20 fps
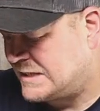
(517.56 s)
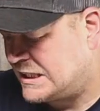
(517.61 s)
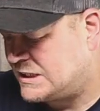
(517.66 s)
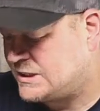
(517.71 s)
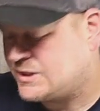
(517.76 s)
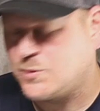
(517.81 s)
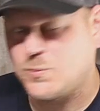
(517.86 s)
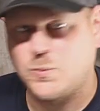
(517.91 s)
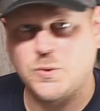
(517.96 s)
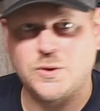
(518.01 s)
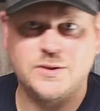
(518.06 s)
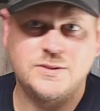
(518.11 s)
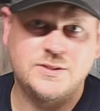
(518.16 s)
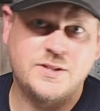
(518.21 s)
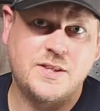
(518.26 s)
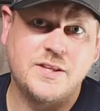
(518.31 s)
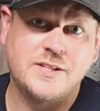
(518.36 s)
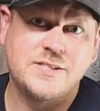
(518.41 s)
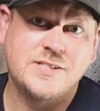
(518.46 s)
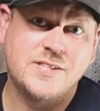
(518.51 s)
is it
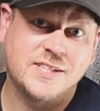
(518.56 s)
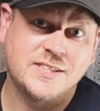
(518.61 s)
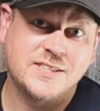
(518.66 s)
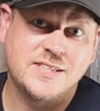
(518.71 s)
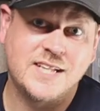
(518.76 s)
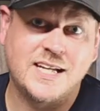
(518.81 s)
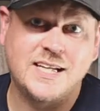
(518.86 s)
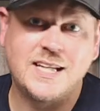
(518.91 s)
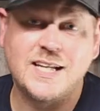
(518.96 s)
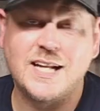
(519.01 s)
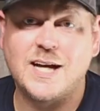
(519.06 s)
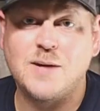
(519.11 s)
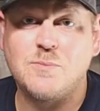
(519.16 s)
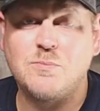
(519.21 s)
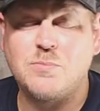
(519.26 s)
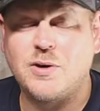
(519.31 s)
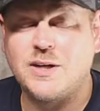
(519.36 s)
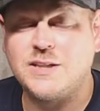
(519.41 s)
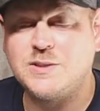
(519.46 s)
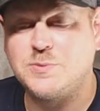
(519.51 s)
worth the
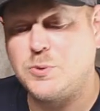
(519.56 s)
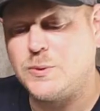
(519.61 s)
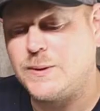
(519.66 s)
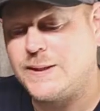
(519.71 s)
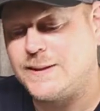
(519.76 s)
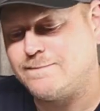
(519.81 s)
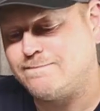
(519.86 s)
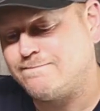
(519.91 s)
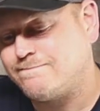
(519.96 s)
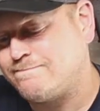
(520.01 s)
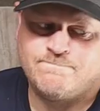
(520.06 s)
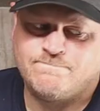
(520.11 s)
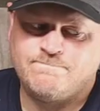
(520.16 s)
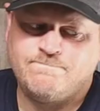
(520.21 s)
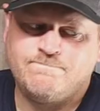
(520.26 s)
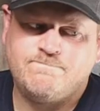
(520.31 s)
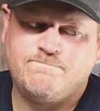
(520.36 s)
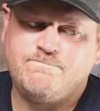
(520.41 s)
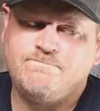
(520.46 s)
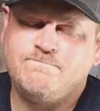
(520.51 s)
$6.99 price point?
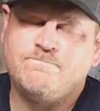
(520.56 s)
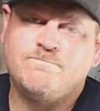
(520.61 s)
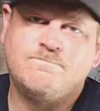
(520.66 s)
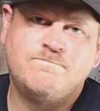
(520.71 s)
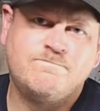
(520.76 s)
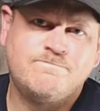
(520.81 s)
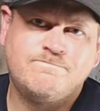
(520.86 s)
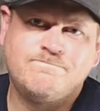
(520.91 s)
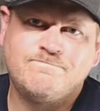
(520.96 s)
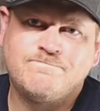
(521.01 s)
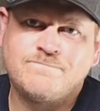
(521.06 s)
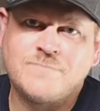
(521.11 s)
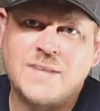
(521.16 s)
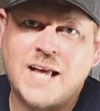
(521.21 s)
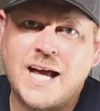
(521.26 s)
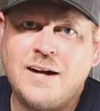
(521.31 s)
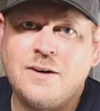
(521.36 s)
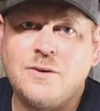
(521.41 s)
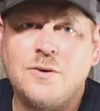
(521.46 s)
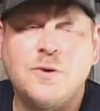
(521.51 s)

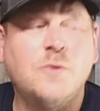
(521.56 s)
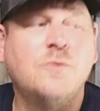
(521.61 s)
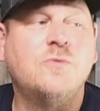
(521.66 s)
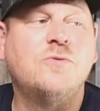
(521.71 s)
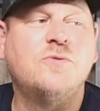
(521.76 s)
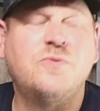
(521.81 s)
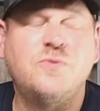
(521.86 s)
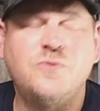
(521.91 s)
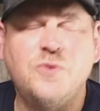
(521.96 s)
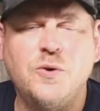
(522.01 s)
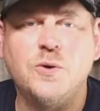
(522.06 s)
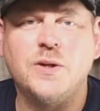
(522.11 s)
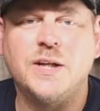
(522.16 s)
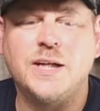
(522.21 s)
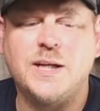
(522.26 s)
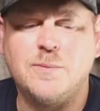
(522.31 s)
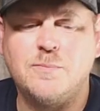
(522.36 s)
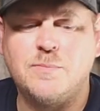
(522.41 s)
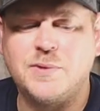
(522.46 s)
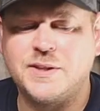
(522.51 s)
I don't know
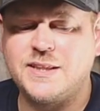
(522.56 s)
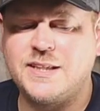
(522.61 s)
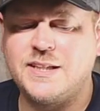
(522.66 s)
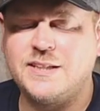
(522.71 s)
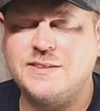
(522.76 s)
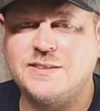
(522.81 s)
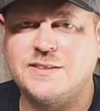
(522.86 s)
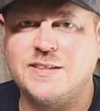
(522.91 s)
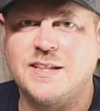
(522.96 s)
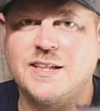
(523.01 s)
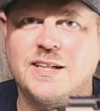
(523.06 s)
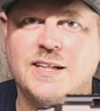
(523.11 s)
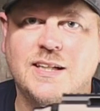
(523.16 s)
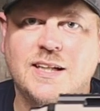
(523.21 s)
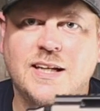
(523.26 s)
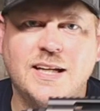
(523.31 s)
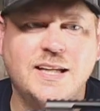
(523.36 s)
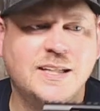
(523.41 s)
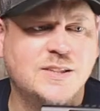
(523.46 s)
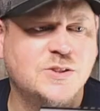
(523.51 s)
fully, but this
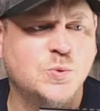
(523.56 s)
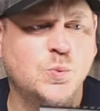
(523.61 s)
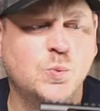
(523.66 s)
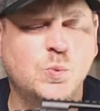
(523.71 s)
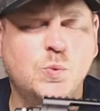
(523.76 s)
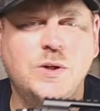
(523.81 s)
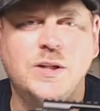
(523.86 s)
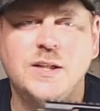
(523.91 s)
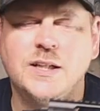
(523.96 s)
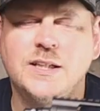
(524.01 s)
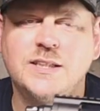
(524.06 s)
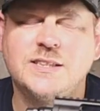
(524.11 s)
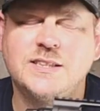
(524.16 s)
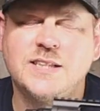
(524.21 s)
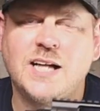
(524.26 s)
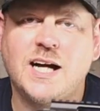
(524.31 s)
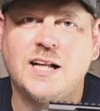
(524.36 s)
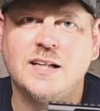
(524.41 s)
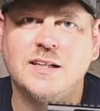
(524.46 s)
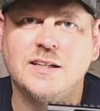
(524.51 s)
thing is really
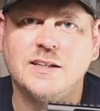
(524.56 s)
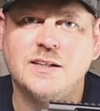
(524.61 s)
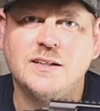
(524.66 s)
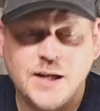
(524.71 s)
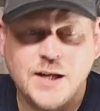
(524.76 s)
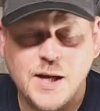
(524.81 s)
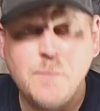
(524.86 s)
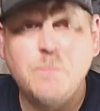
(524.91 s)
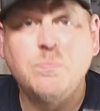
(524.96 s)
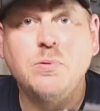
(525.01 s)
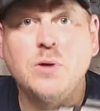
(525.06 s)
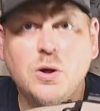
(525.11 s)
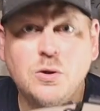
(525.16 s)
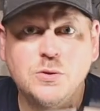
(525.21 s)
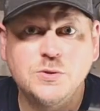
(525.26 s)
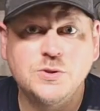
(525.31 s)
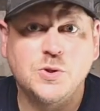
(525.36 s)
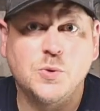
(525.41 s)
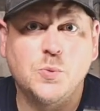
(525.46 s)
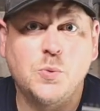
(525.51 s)
solid. It
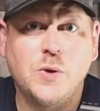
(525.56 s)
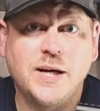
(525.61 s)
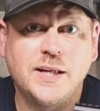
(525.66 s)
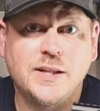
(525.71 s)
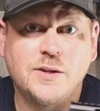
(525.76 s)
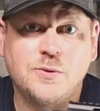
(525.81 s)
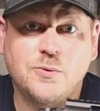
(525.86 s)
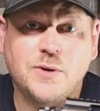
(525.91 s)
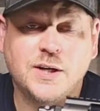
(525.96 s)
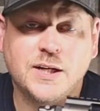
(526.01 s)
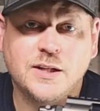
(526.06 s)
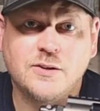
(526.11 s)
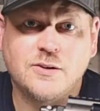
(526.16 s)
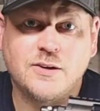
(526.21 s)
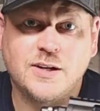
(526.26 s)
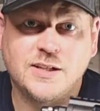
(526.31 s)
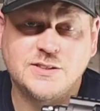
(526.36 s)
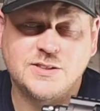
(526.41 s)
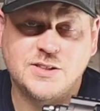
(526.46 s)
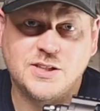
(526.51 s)
blows away the
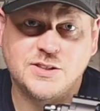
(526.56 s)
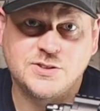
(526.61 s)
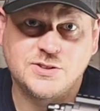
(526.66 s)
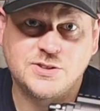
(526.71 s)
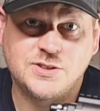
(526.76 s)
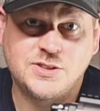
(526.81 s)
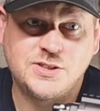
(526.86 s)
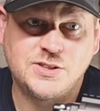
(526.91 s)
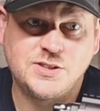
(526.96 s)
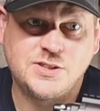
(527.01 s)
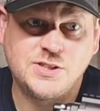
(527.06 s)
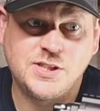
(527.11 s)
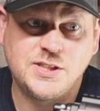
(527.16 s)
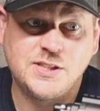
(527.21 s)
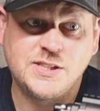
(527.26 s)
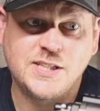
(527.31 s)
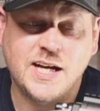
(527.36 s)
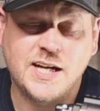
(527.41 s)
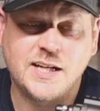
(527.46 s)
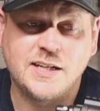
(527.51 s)
regular
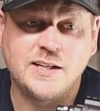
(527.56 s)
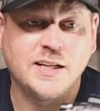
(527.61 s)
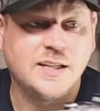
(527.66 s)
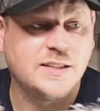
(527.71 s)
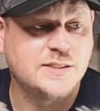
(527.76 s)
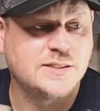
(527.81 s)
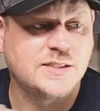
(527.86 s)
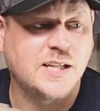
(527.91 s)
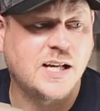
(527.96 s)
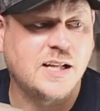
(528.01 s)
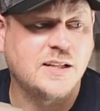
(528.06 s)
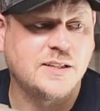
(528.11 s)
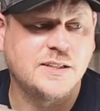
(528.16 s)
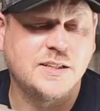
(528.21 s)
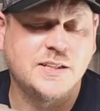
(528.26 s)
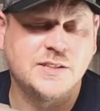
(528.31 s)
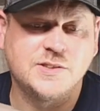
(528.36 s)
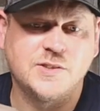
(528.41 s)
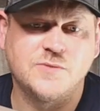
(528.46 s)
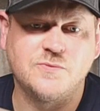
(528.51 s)
Ssg10 in
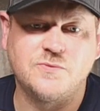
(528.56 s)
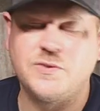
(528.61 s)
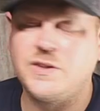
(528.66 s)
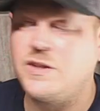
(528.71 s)
solidness and